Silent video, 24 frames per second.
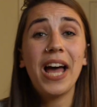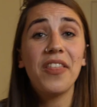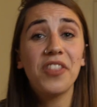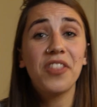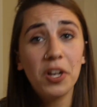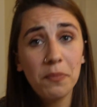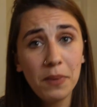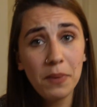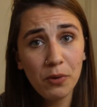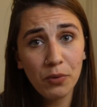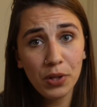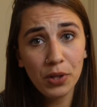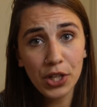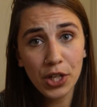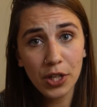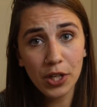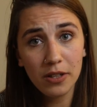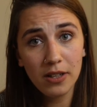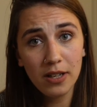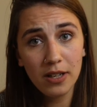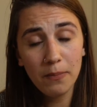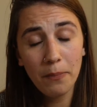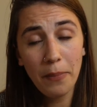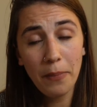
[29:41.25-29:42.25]
I think it'd be a really
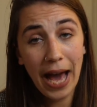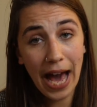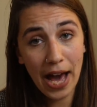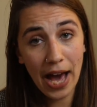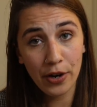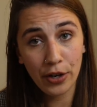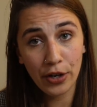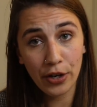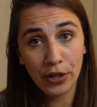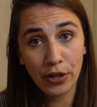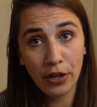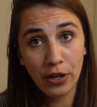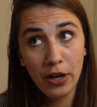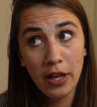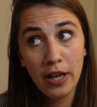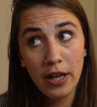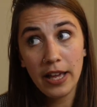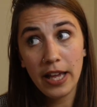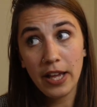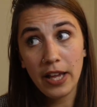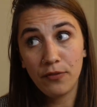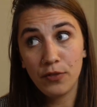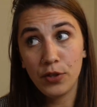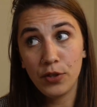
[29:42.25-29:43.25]
good pattern
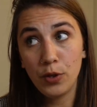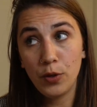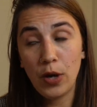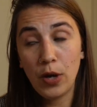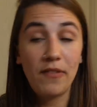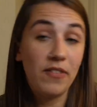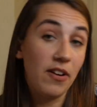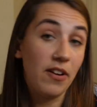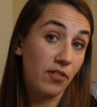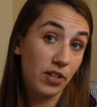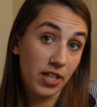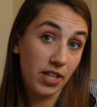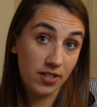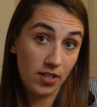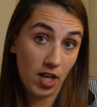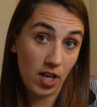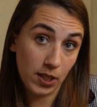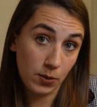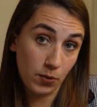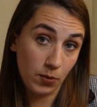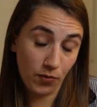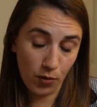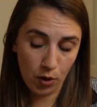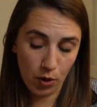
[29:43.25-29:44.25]
if you have never knit
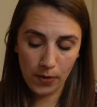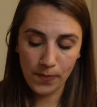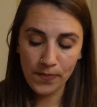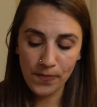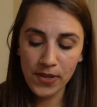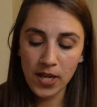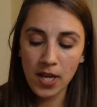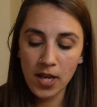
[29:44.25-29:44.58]
socks before.